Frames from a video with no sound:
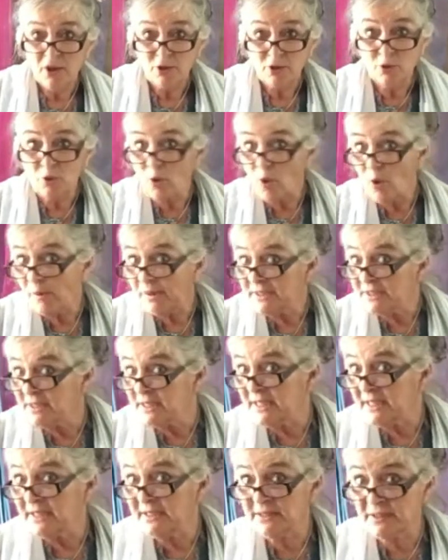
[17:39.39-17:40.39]
You always
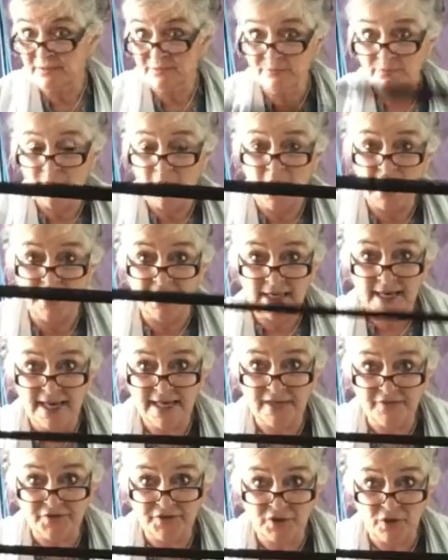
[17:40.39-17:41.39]
need a
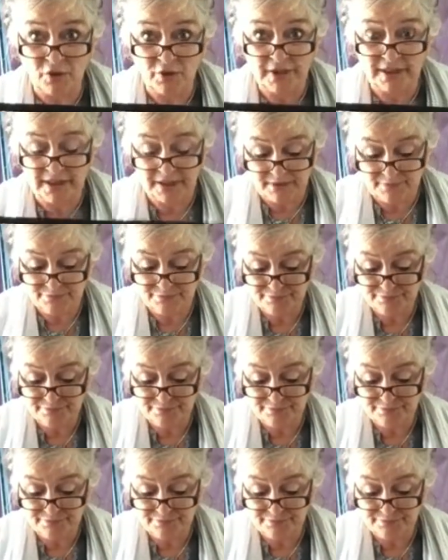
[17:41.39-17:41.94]
leg of stocking.